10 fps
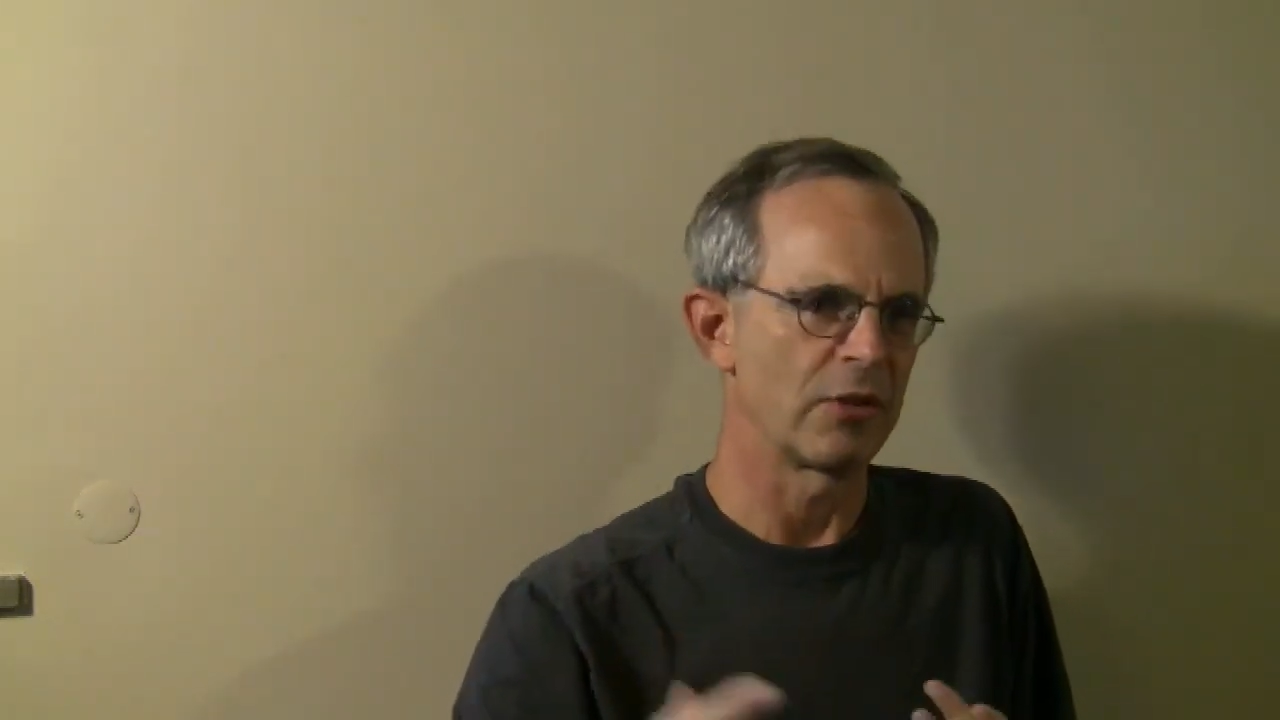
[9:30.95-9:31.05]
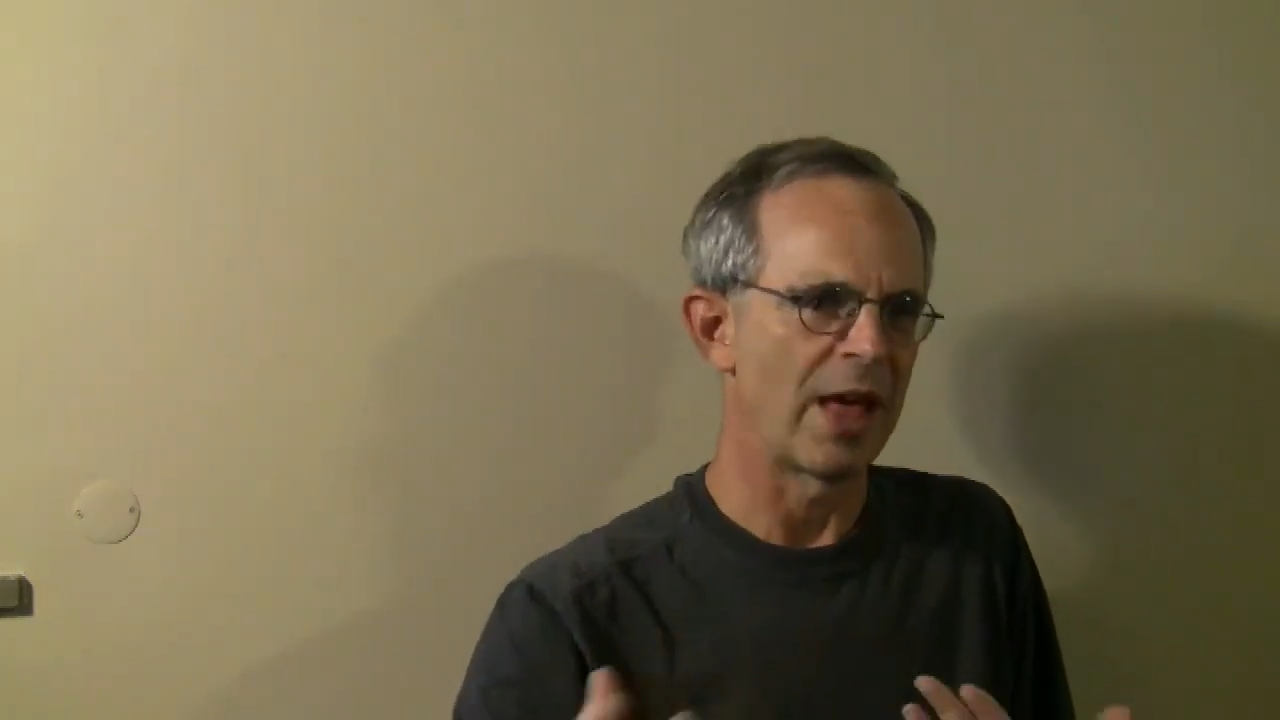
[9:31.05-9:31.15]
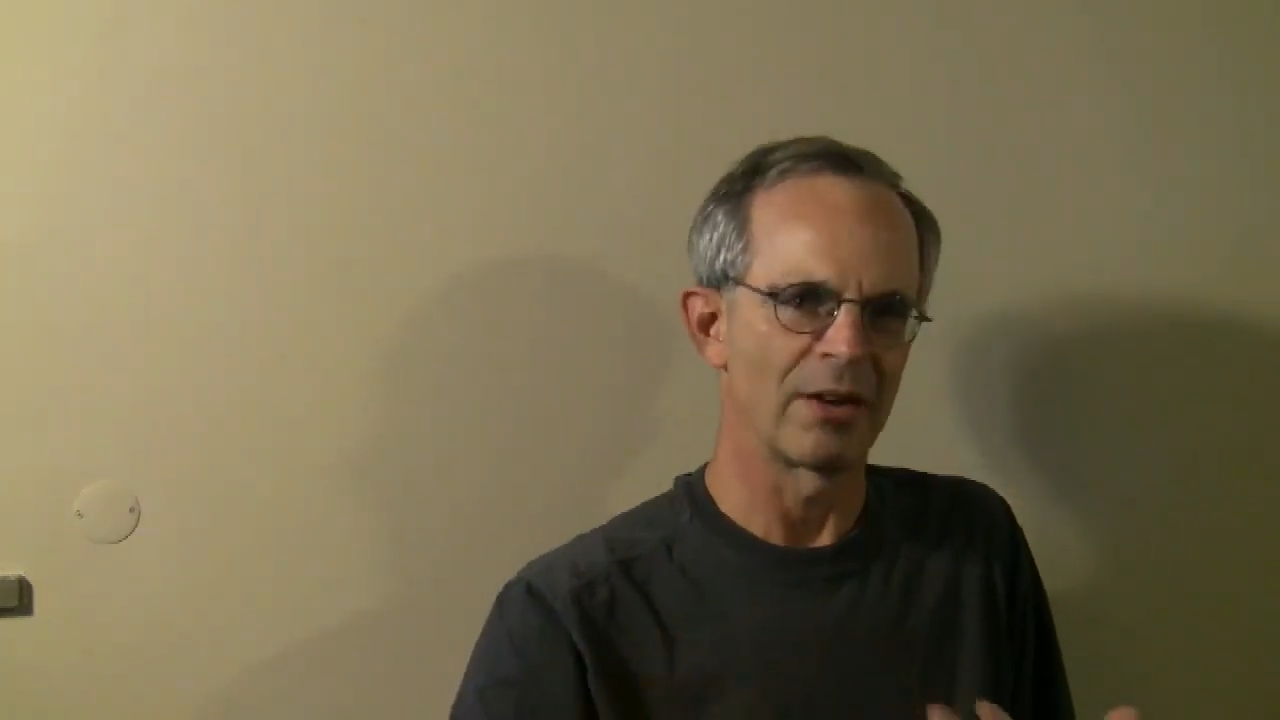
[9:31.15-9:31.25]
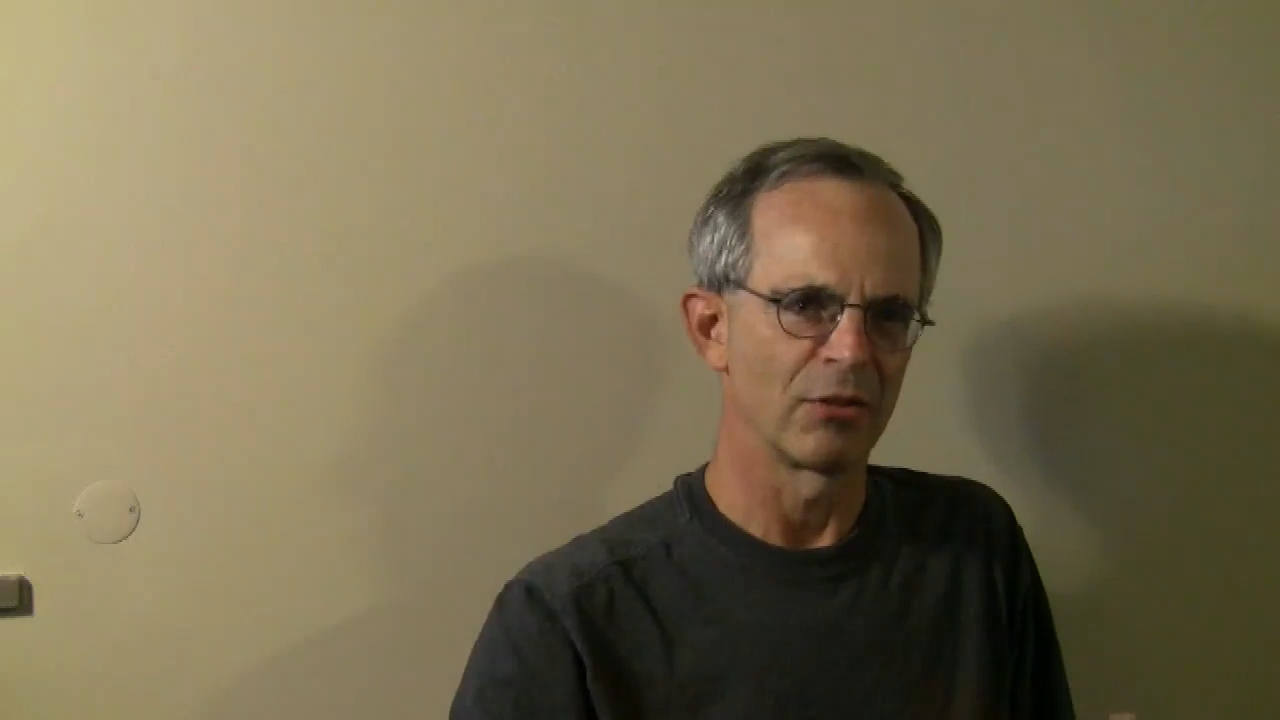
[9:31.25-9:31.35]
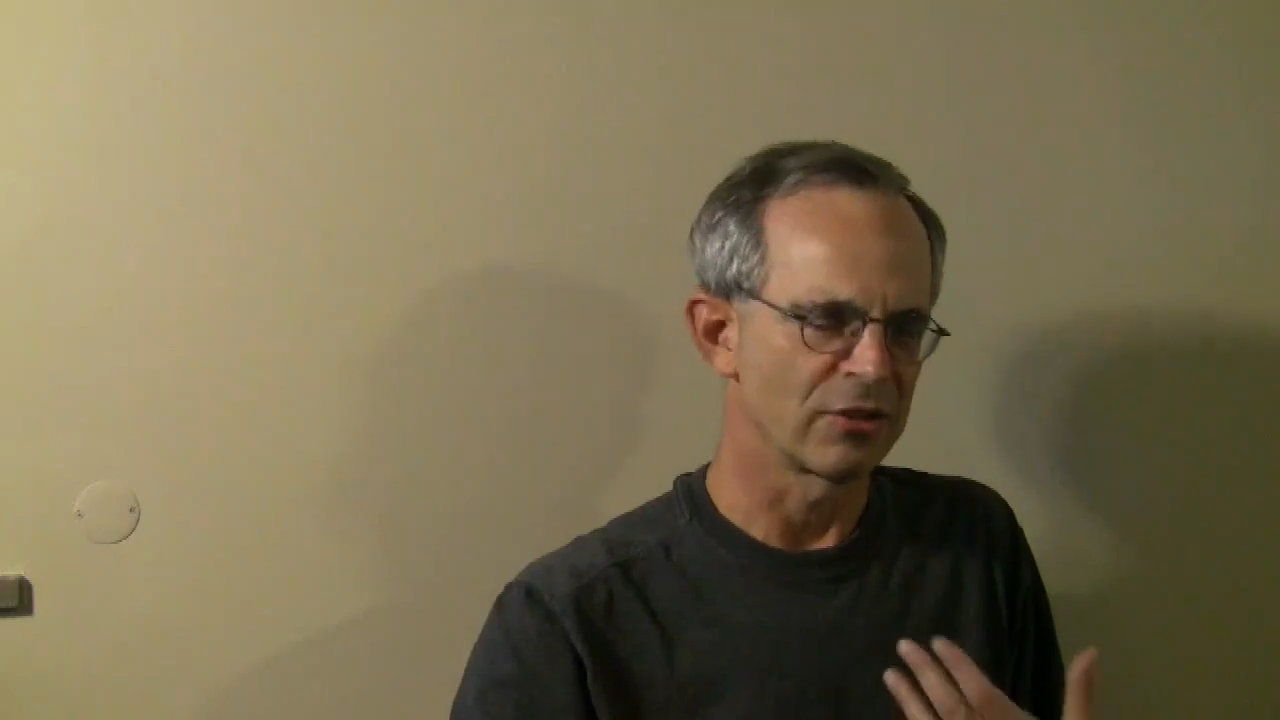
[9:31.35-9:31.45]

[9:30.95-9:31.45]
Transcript: to that in